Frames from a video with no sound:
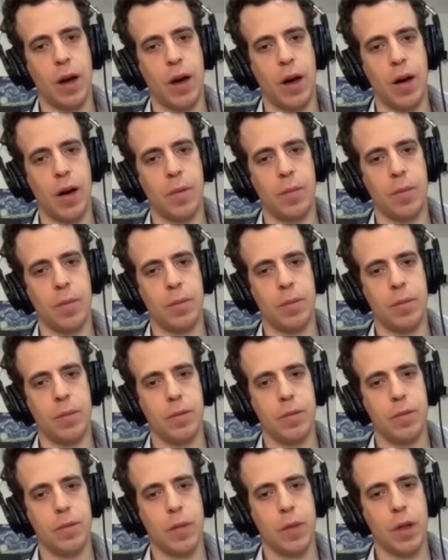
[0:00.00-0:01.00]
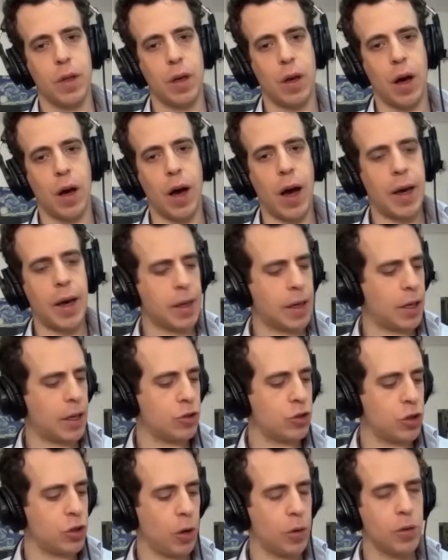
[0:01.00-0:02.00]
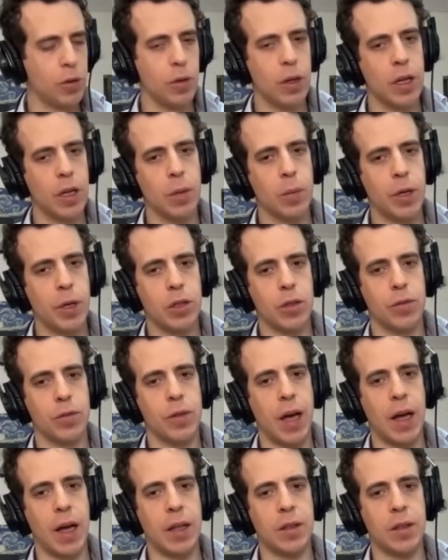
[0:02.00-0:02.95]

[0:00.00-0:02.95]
Um, I can show you a little bit of that